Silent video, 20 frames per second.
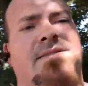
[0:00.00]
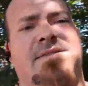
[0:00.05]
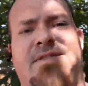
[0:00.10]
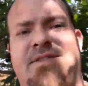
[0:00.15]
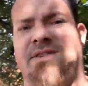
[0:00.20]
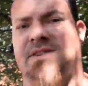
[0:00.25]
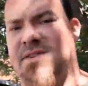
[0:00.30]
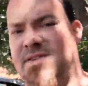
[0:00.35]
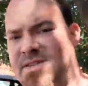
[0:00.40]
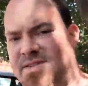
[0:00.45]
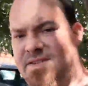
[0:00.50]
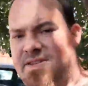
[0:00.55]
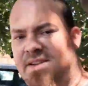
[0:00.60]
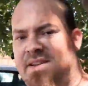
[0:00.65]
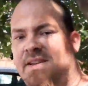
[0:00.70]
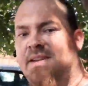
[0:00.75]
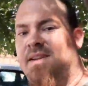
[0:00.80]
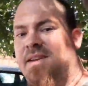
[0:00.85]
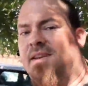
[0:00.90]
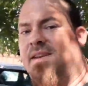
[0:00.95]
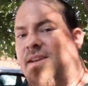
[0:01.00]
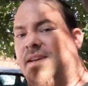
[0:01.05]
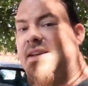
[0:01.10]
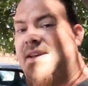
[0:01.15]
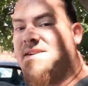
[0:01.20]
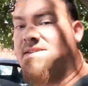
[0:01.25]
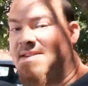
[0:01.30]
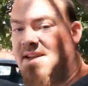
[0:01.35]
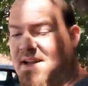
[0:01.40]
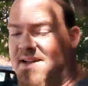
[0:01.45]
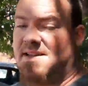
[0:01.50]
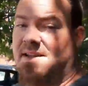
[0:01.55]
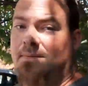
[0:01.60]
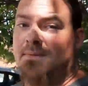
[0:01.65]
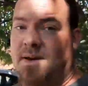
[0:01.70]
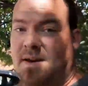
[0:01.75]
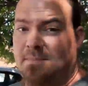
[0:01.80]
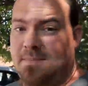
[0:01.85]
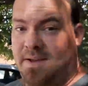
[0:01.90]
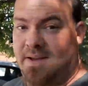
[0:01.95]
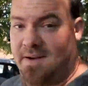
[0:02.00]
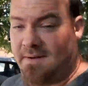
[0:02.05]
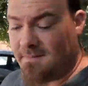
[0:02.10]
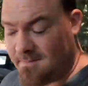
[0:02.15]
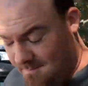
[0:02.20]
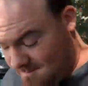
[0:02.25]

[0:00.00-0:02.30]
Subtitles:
just exactly what I mean.